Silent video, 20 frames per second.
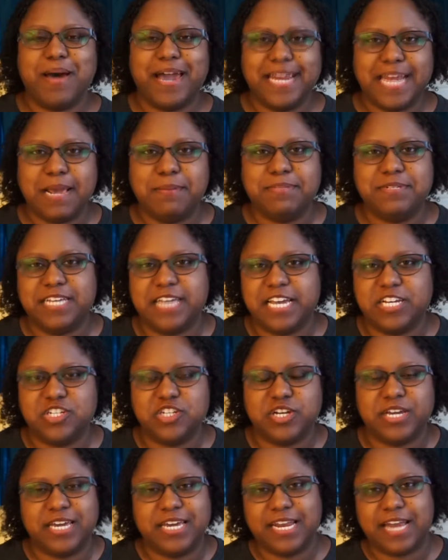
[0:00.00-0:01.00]
My name is
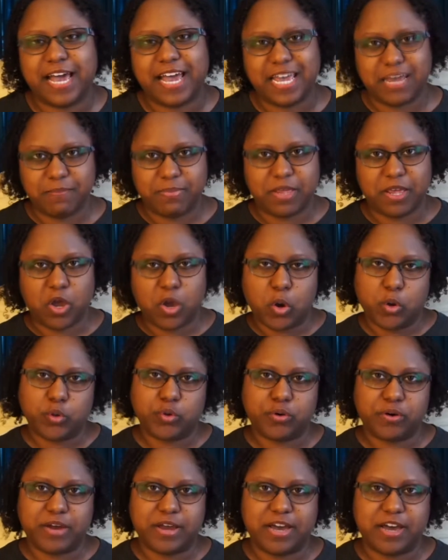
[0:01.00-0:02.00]
Aisha, and I am the
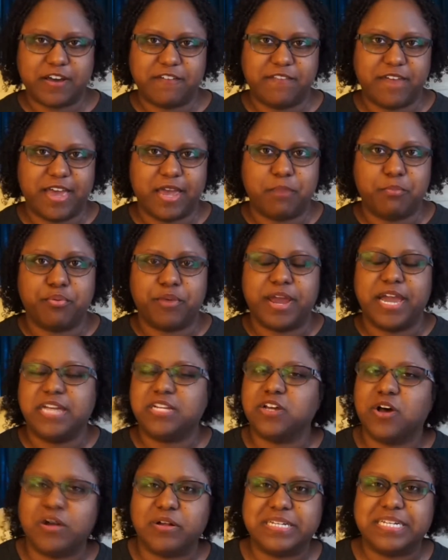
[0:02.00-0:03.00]
owner of a
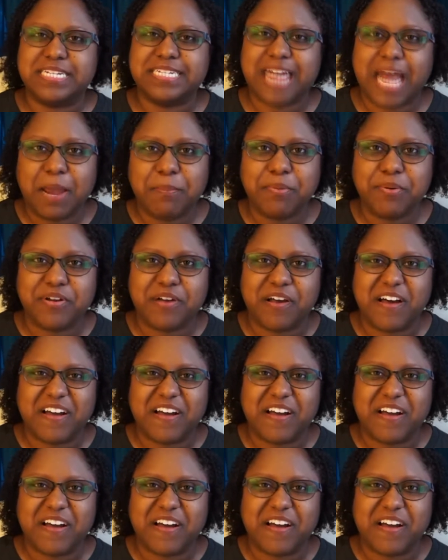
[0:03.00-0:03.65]
brand called Diaper